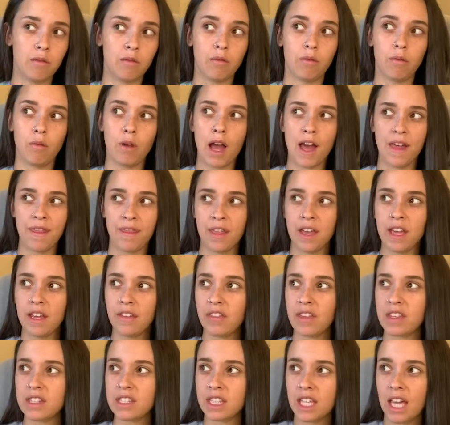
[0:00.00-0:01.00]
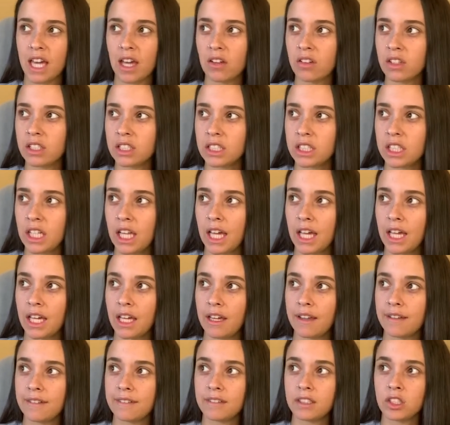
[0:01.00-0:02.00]
I think the scale is like
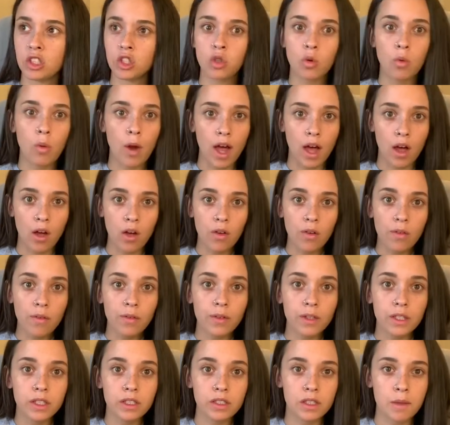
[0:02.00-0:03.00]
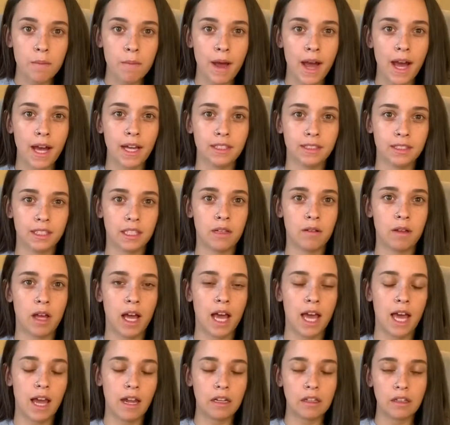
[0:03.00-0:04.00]
12 is the max, and I
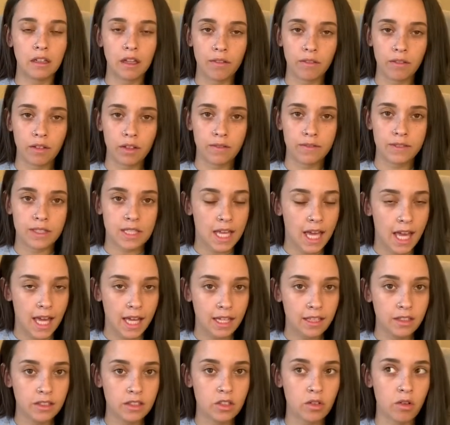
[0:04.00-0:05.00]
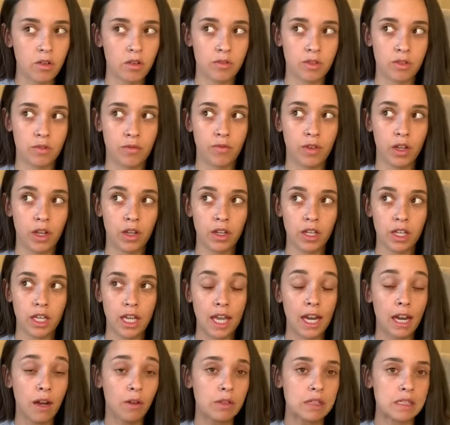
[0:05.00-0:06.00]
had a level of 10. So and
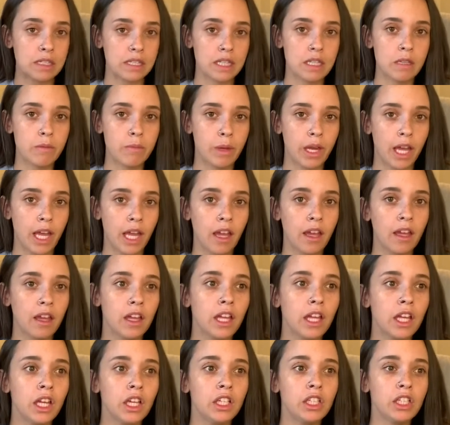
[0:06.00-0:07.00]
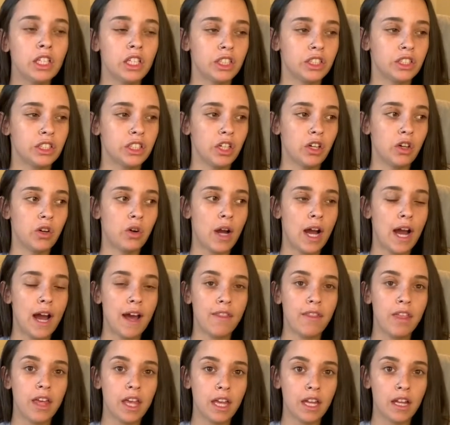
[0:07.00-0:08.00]
I was sleeping. So
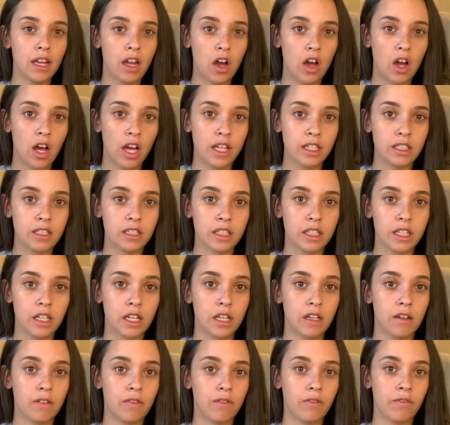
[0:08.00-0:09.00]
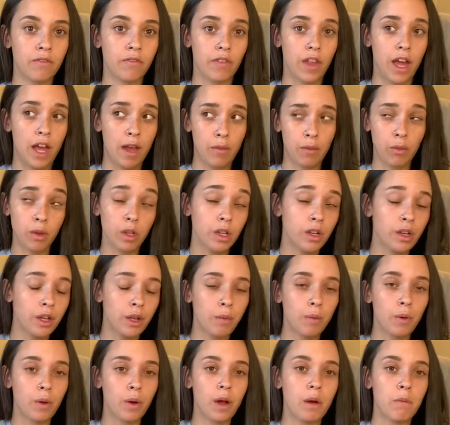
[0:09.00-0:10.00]
I literally
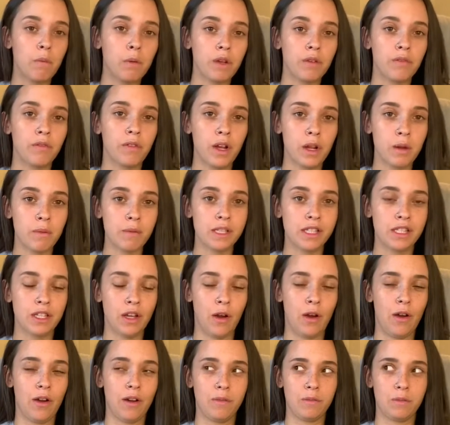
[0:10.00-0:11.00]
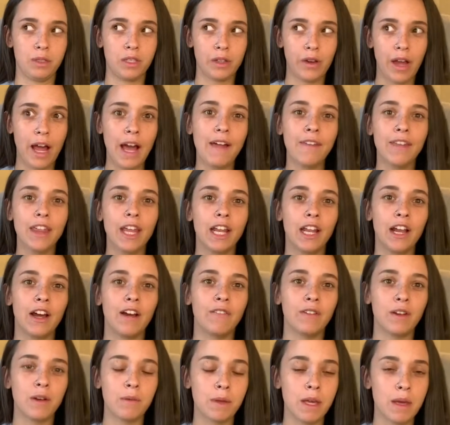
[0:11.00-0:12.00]
woke up in a fireman's arms. So had they not
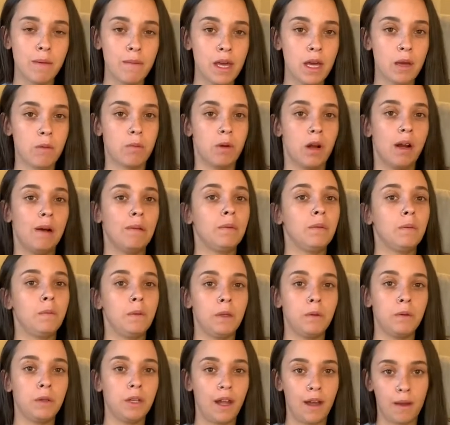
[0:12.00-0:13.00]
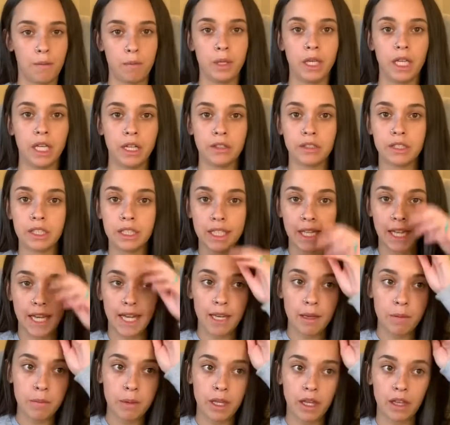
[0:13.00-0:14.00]
come get me, I probably would not be here today,
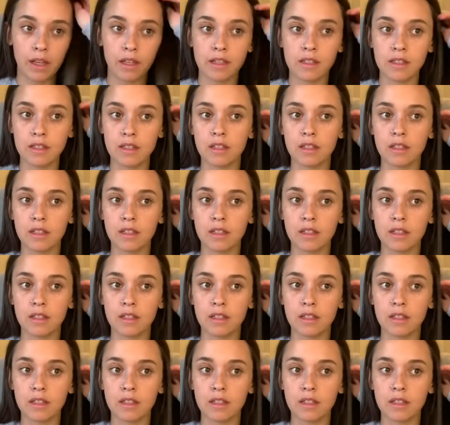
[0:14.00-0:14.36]
because